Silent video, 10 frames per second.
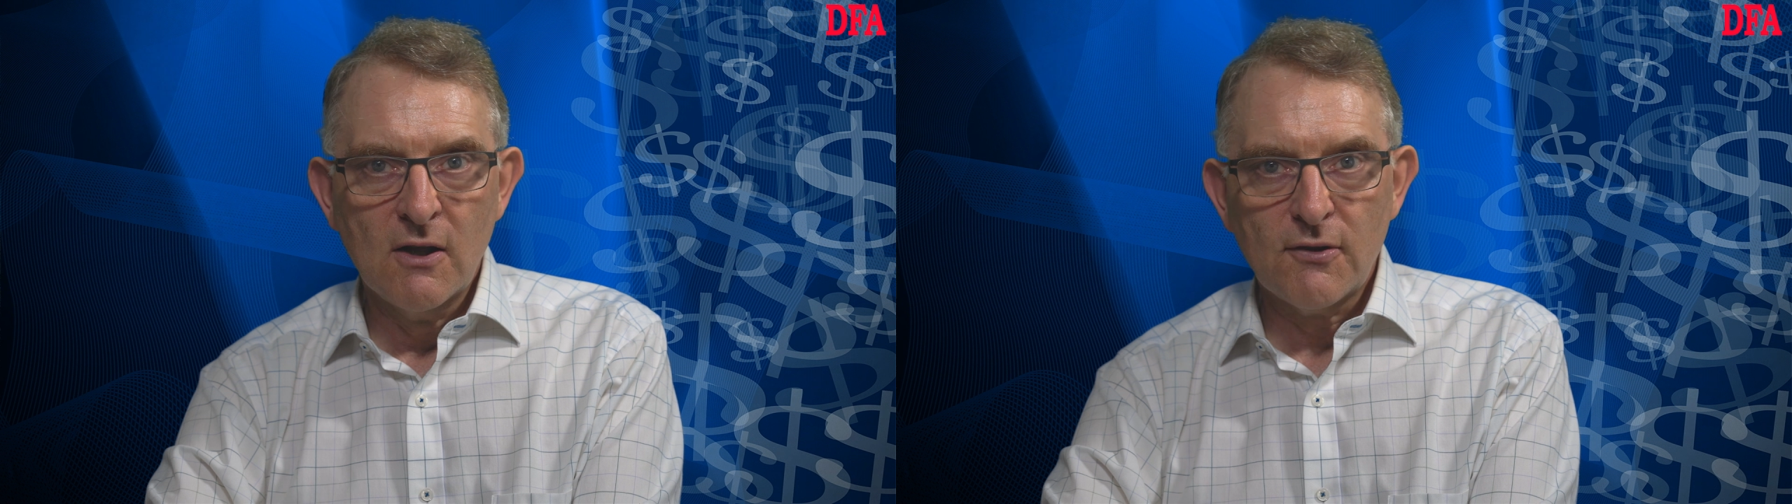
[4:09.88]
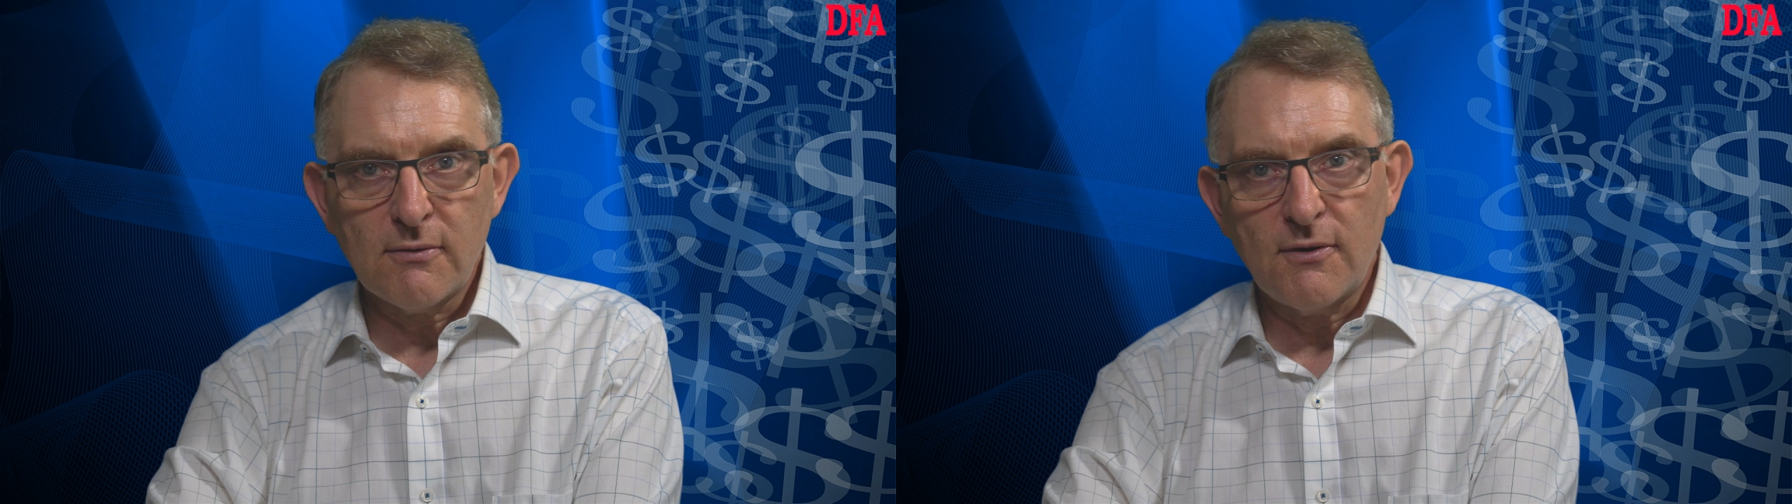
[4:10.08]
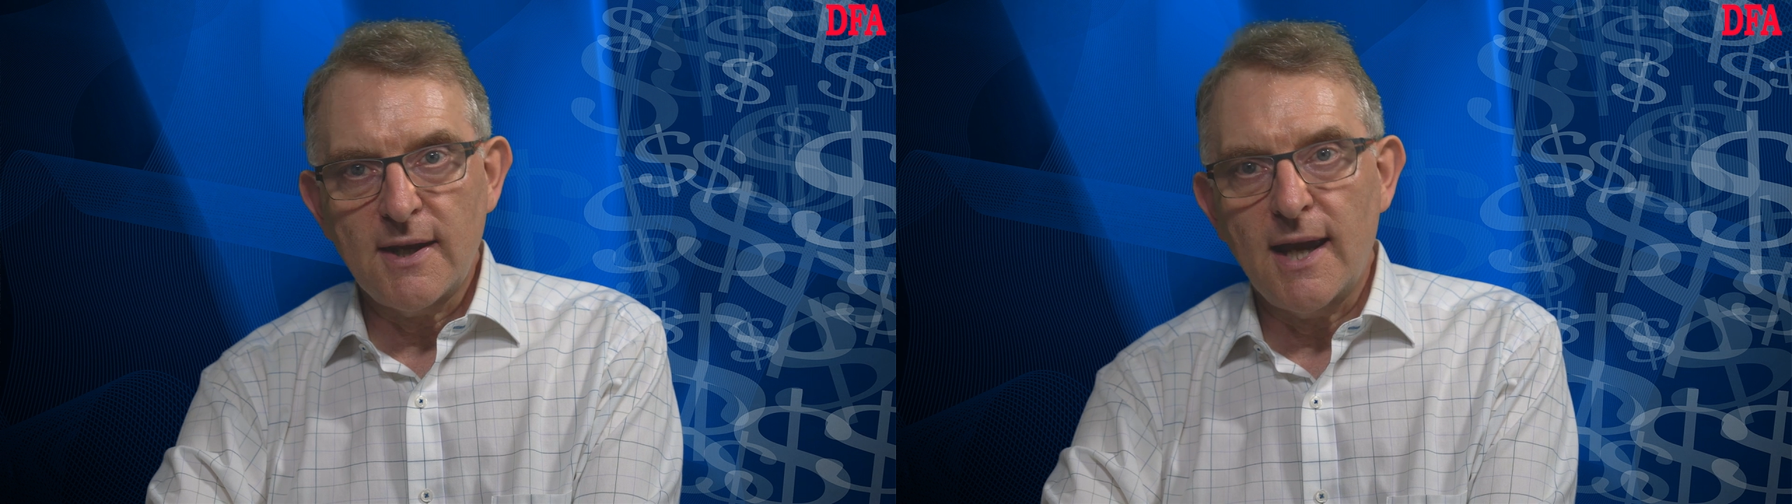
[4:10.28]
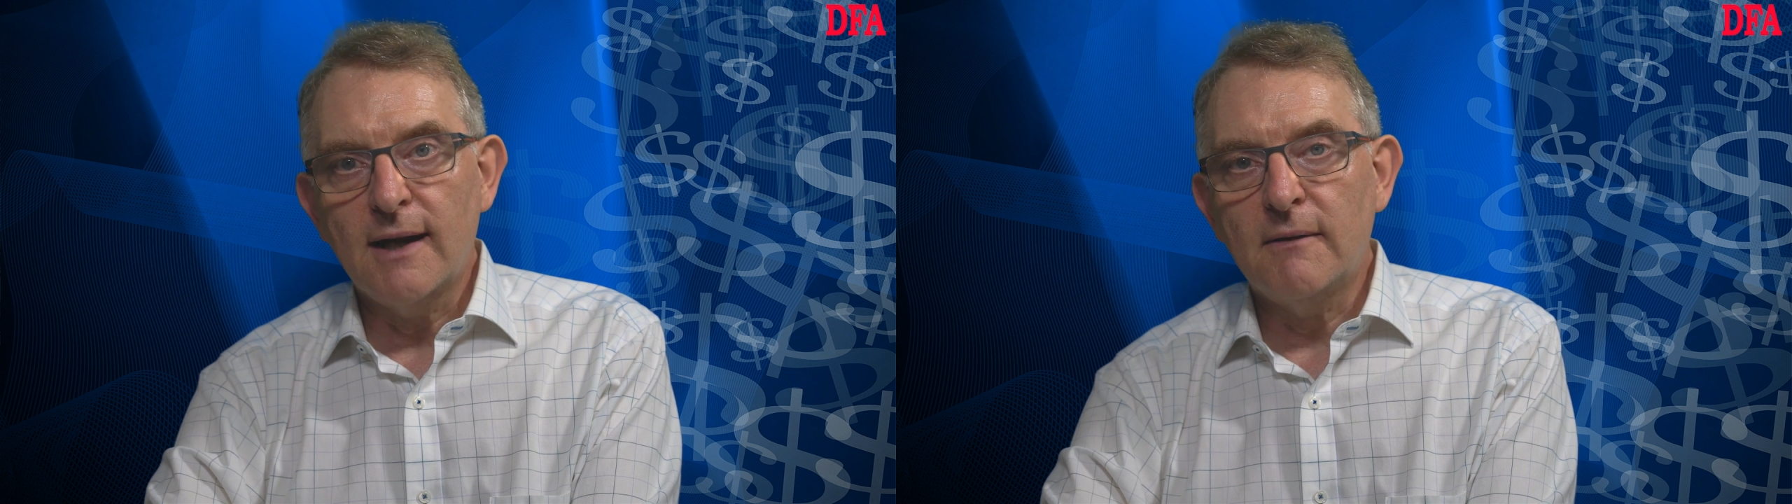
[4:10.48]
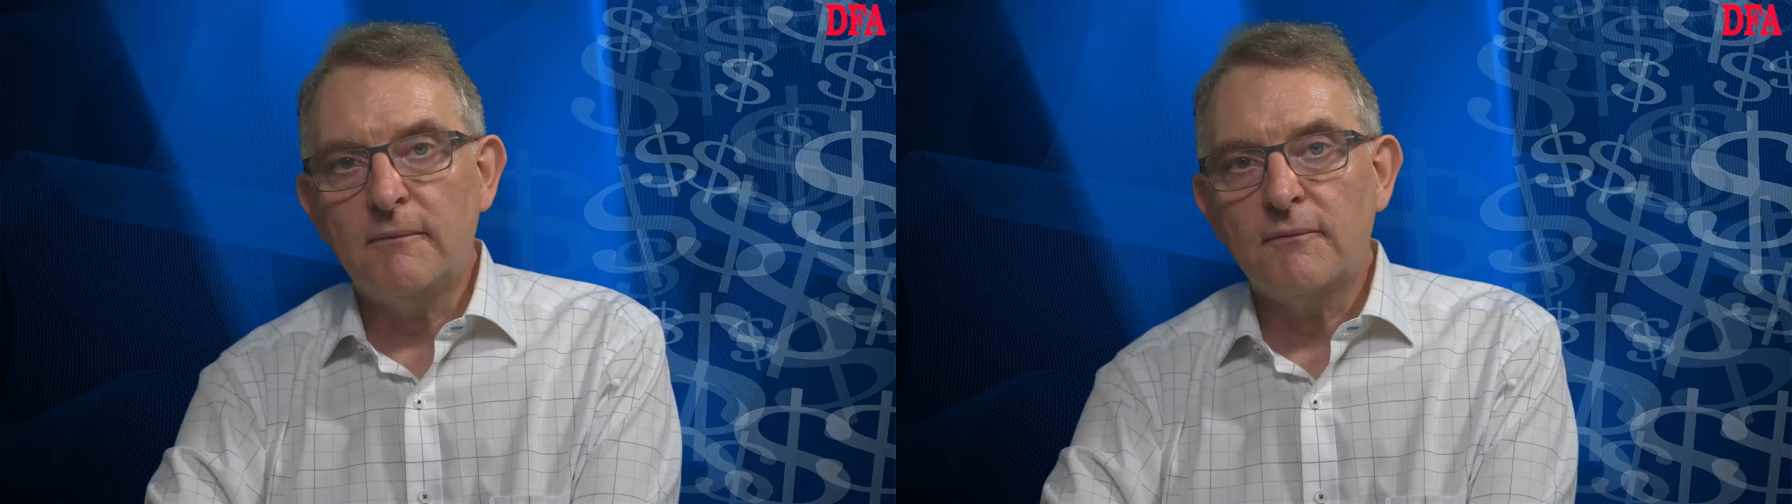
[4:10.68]
Through the
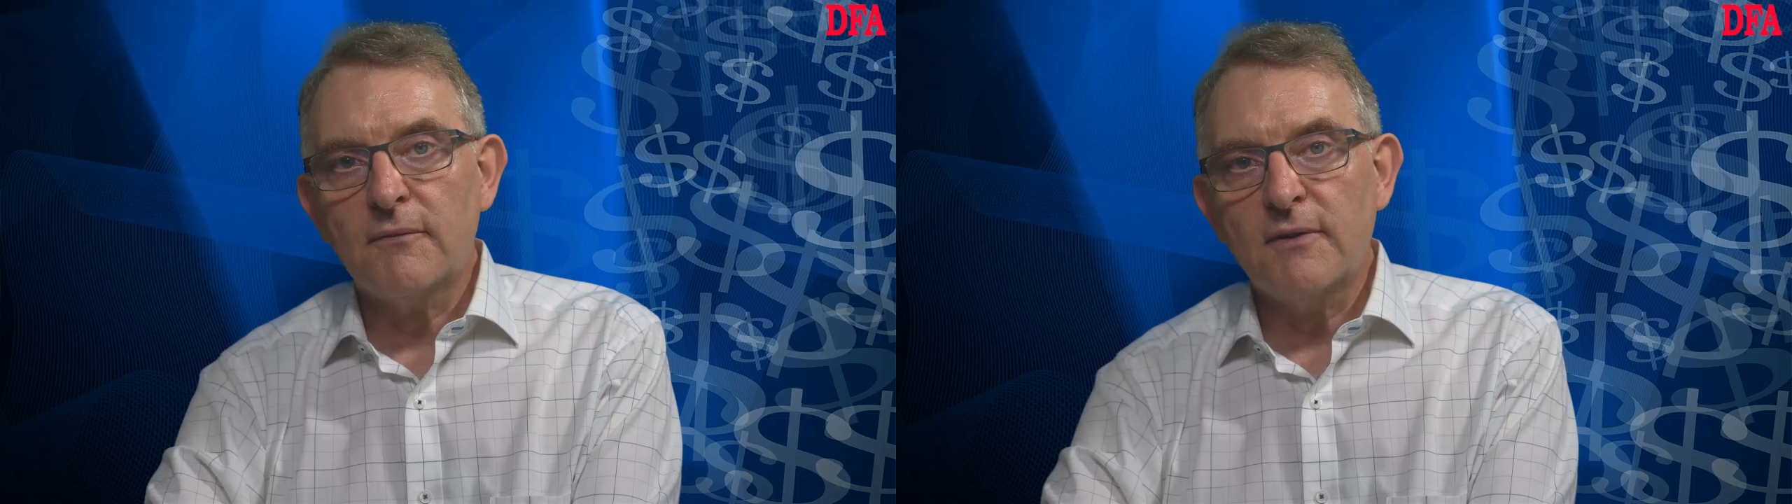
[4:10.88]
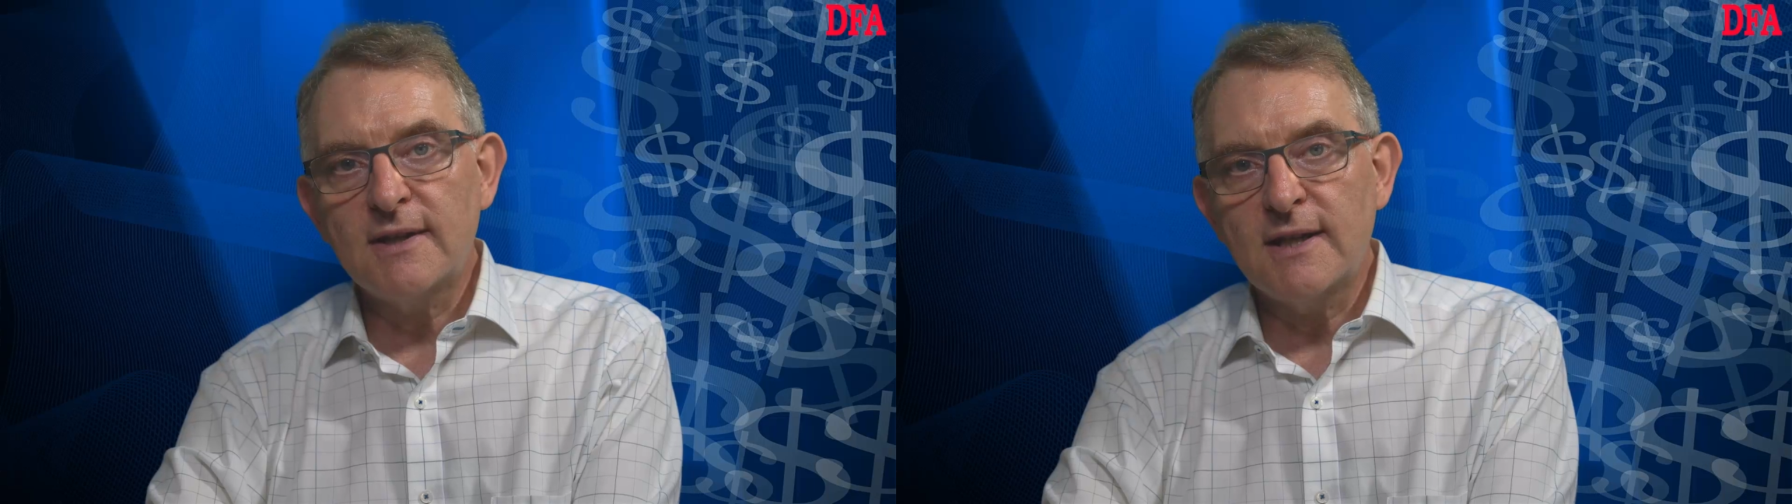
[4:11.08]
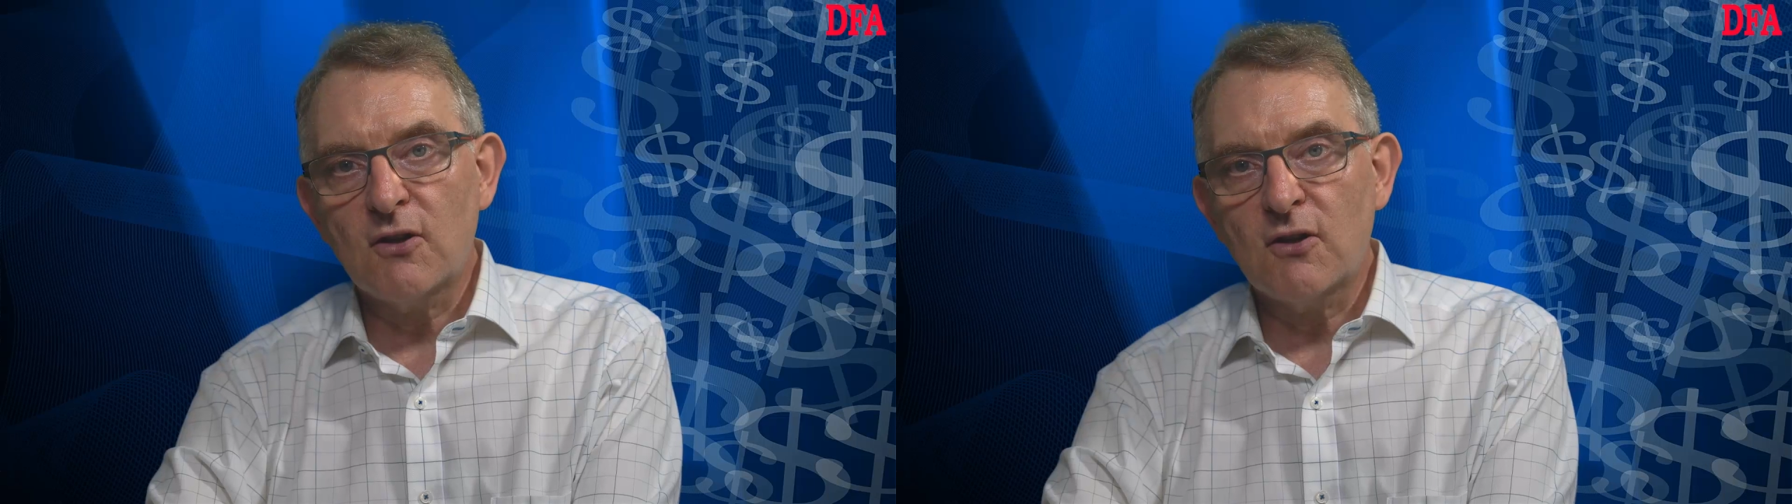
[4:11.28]
year, this